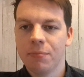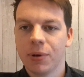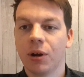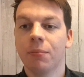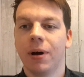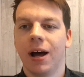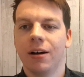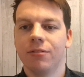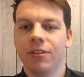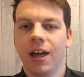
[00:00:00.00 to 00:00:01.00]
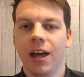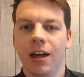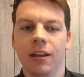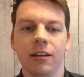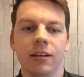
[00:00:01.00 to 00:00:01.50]
become part of
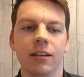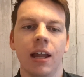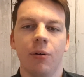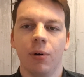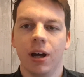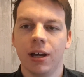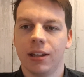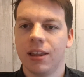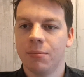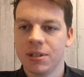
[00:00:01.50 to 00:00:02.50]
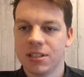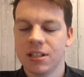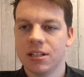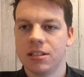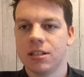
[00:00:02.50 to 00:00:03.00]
their network, their
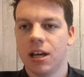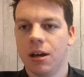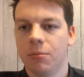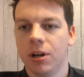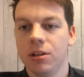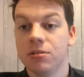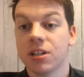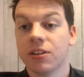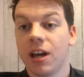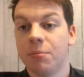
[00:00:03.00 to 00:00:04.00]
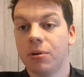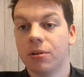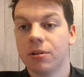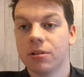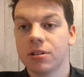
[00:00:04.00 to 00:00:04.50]
business, where you sell their
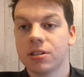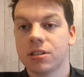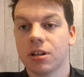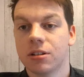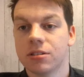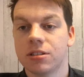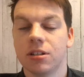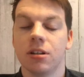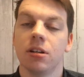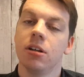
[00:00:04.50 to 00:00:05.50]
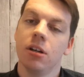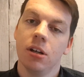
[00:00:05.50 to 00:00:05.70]
products onto